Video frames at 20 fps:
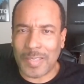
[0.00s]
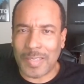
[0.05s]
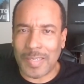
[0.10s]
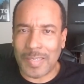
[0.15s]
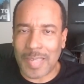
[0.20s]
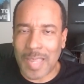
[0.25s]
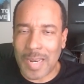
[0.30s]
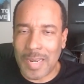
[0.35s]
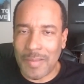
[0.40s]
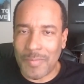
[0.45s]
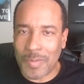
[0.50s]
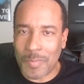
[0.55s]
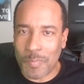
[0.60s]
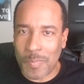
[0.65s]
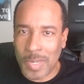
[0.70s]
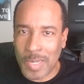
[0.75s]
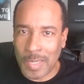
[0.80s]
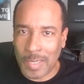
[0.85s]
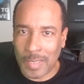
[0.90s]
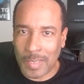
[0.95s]
does that even
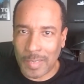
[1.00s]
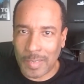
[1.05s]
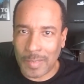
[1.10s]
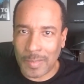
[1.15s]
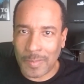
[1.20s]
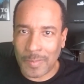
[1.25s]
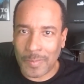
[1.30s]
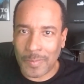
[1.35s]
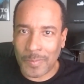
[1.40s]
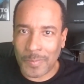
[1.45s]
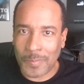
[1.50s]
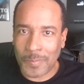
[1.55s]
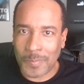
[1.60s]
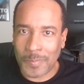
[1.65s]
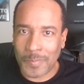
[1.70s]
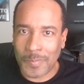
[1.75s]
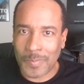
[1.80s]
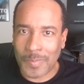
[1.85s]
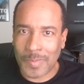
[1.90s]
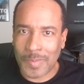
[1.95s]
mean?
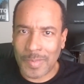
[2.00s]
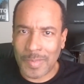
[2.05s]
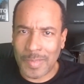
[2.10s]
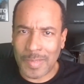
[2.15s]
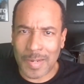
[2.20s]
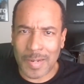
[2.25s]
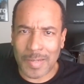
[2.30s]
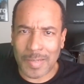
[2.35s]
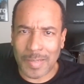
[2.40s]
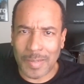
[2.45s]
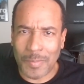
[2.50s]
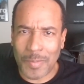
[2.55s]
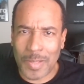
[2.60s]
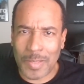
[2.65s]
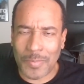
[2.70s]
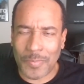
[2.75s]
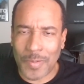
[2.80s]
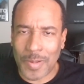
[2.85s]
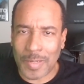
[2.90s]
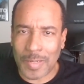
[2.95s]
Seriously, what
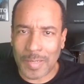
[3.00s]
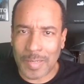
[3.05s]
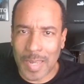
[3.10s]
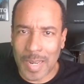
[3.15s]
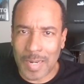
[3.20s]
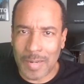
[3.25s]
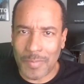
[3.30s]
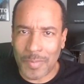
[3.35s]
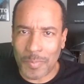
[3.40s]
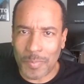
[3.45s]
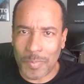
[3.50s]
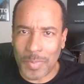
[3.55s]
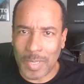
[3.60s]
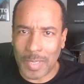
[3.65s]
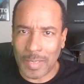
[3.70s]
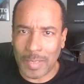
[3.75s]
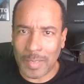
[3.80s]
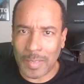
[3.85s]
the fuck does that even mean?